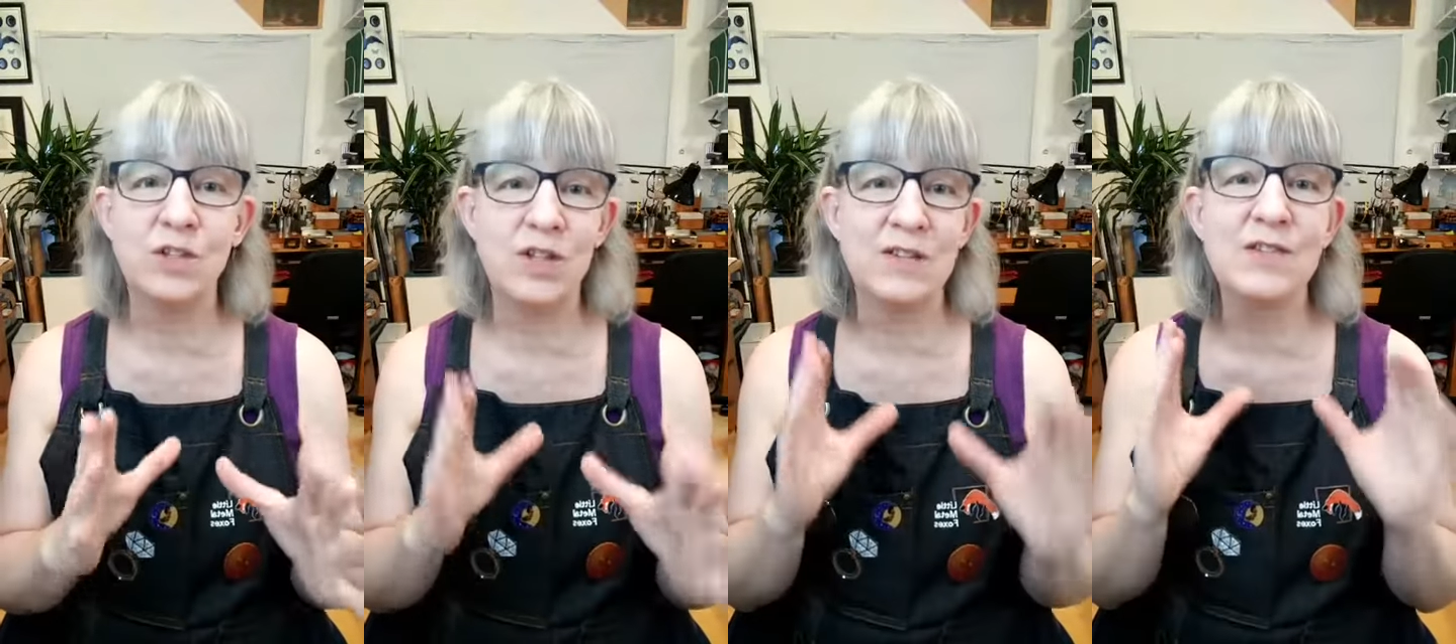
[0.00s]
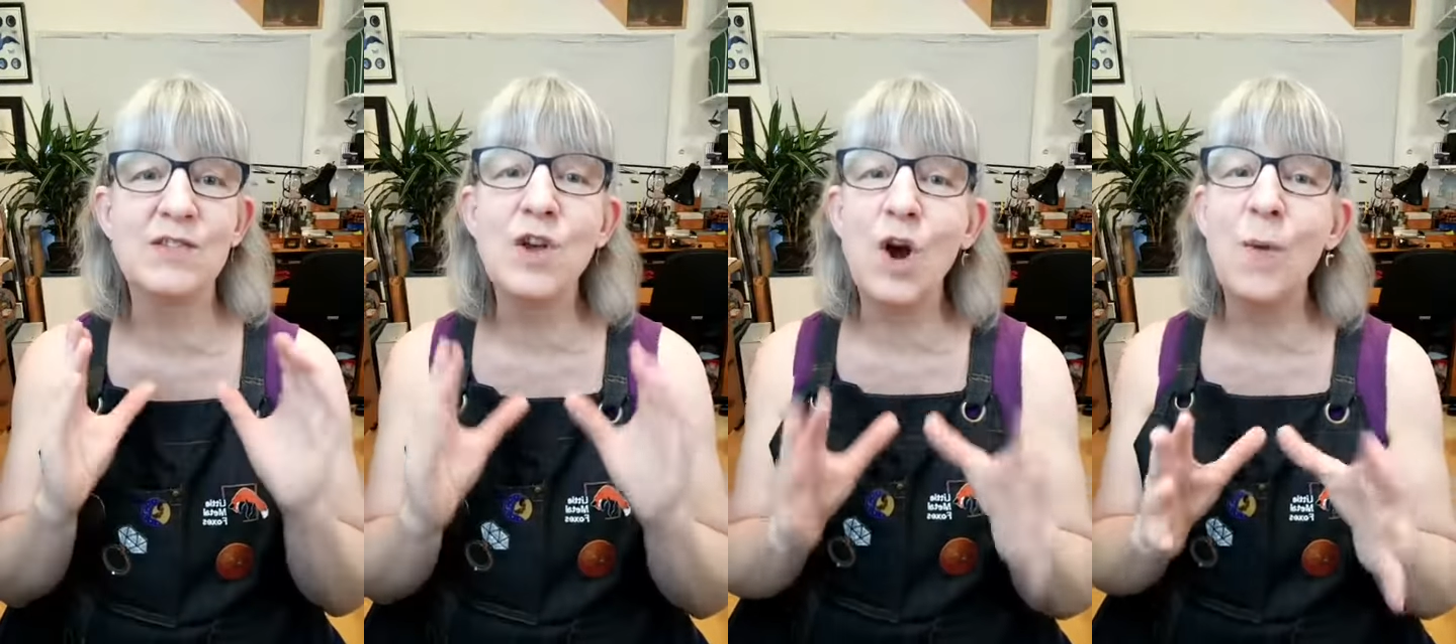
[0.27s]
She
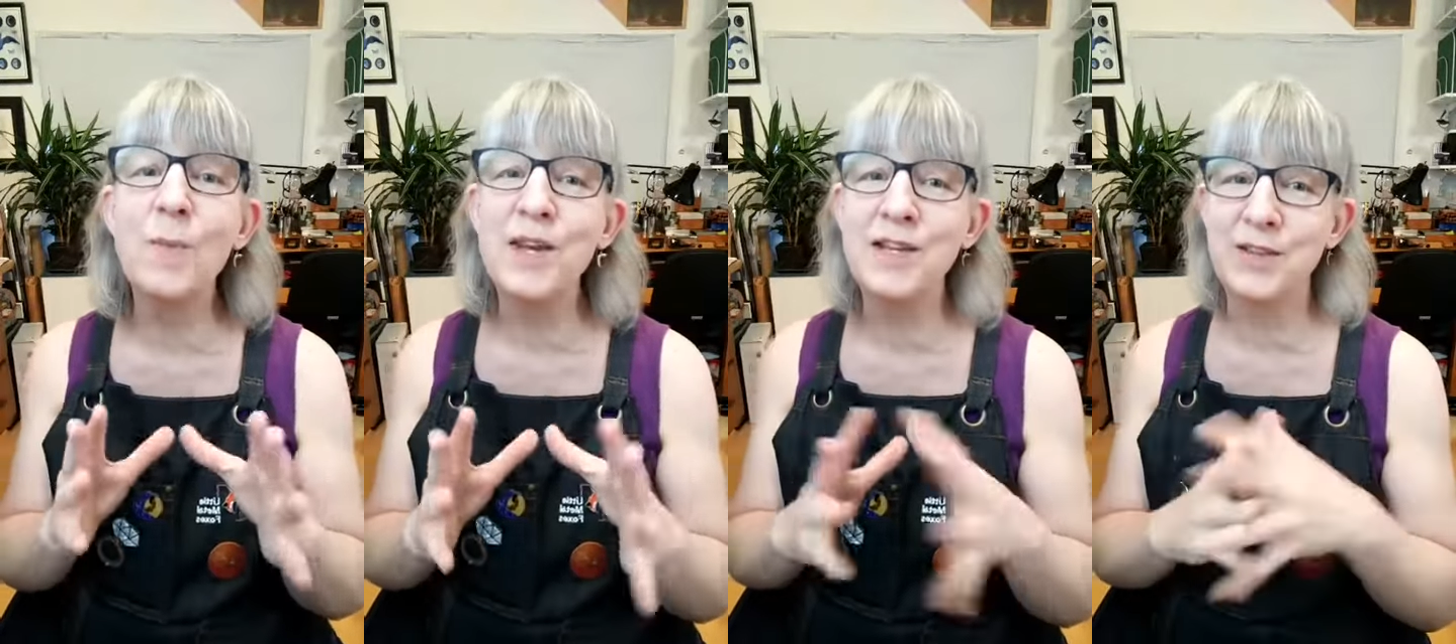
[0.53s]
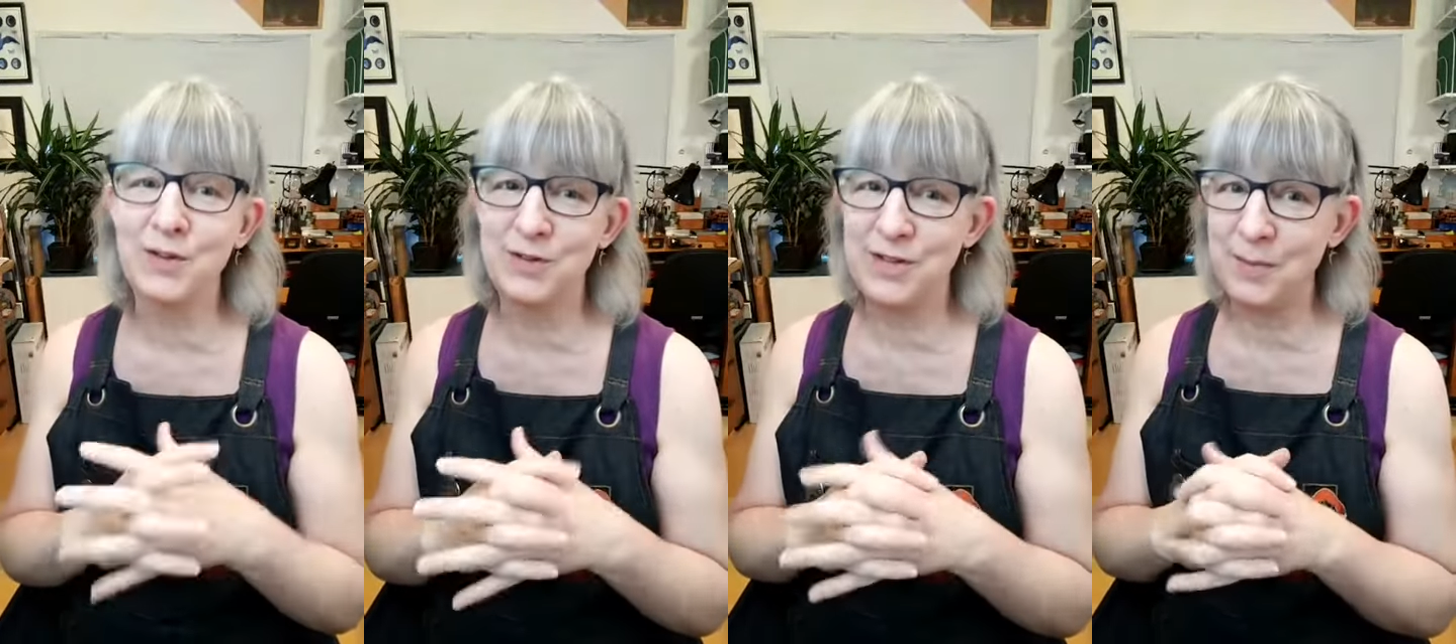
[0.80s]
has so many
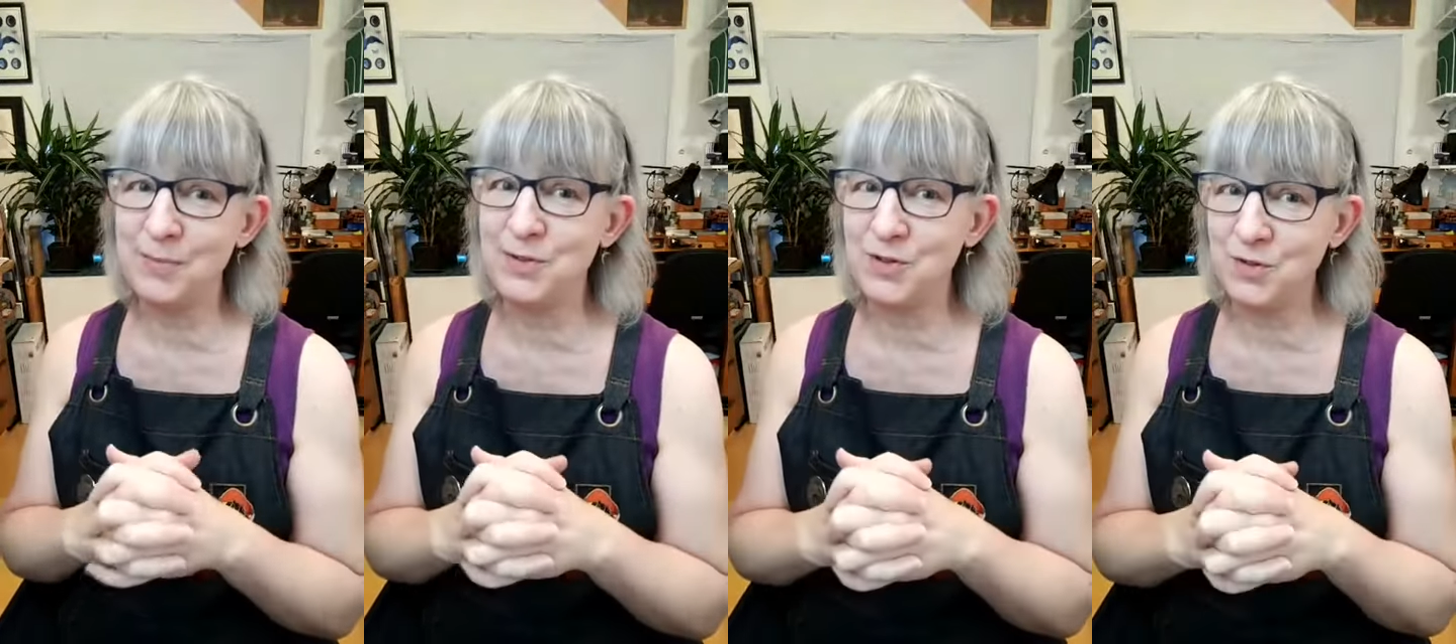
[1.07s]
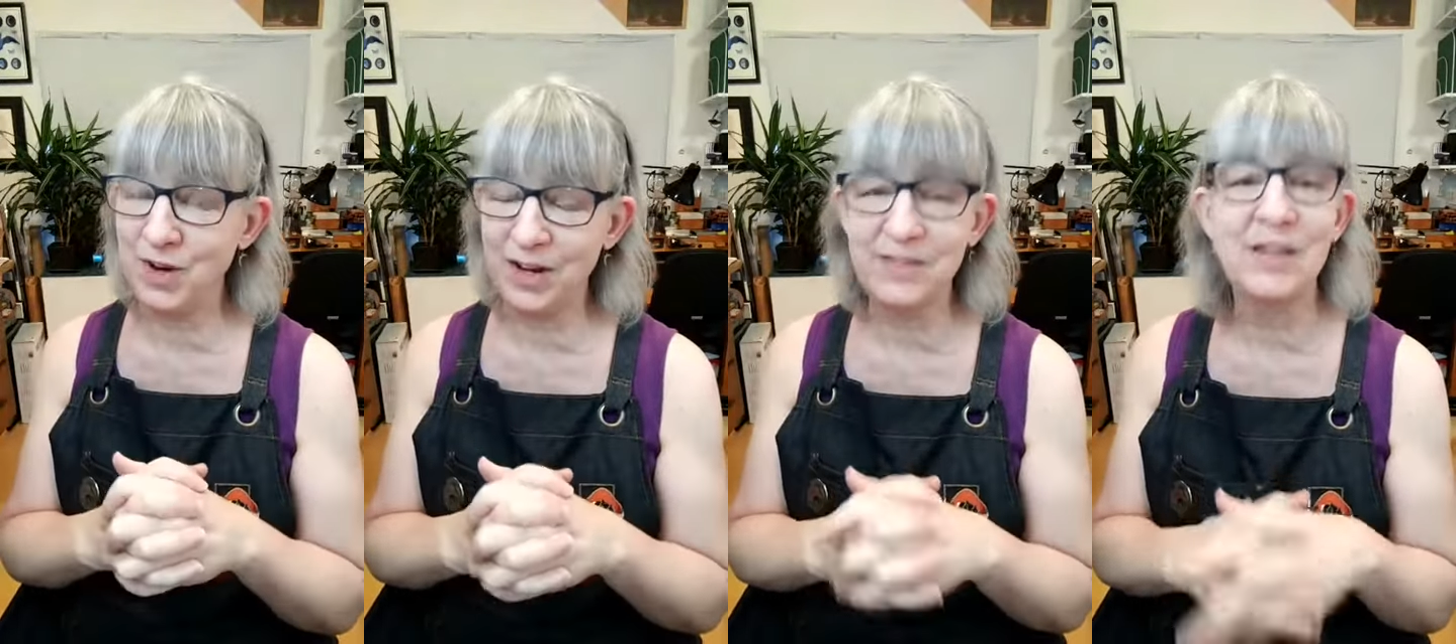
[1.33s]
little tips and
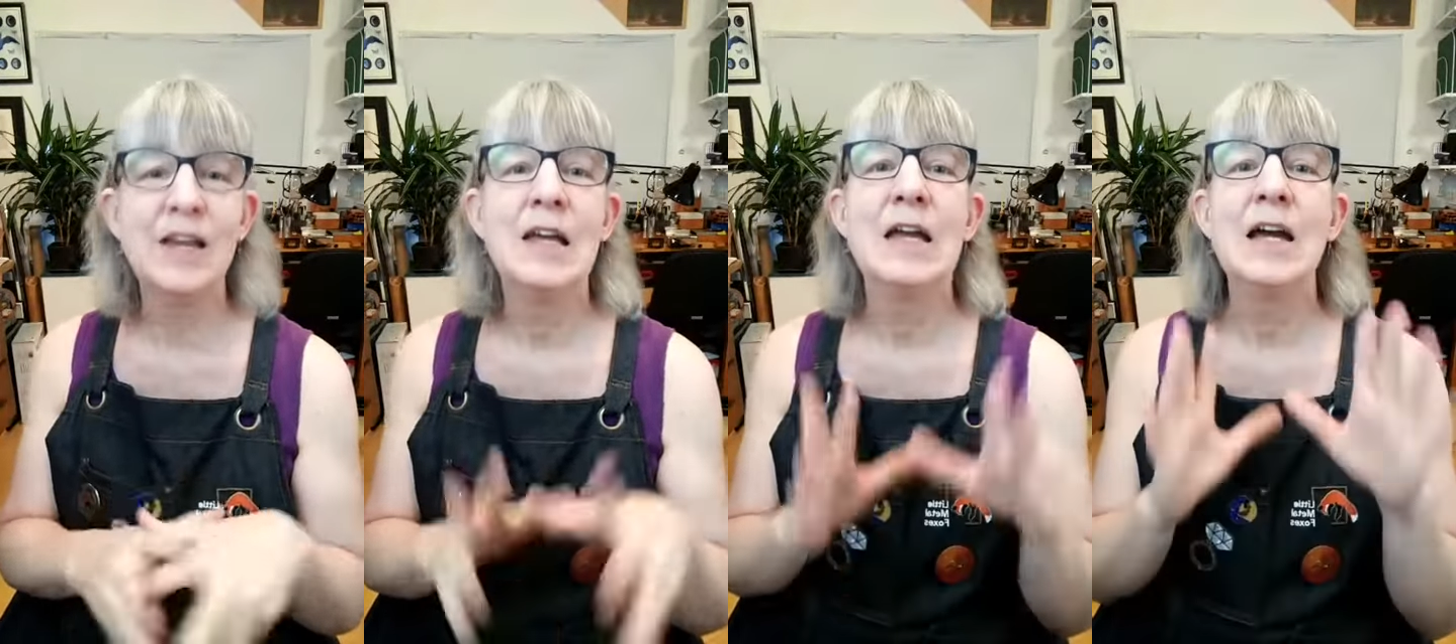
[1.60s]
tricks.